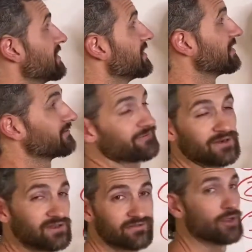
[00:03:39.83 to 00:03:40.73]
in
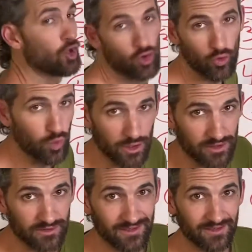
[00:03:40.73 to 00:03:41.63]
front of the whole
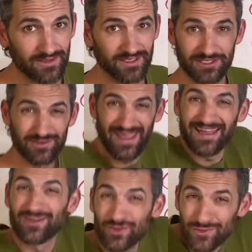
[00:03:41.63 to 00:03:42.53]
world, because you
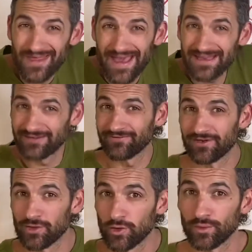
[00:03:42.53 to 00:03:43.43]
can't do that in front of
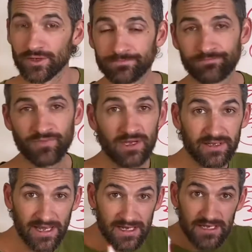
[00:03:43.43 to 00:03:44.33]
the whole world.
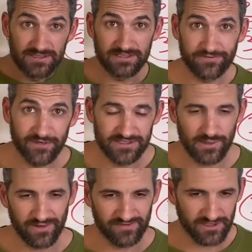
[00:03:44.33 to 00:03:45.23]
Okay, so that's the first thing we
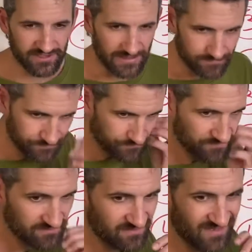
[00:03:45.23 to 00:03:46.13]
have to understand.
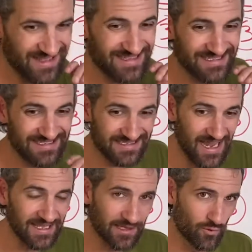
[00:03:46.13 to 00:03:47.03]
The
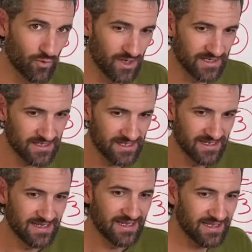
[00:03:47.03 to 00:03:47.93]
second one
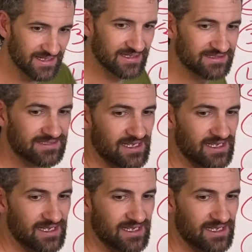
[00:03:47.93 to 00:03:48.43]
is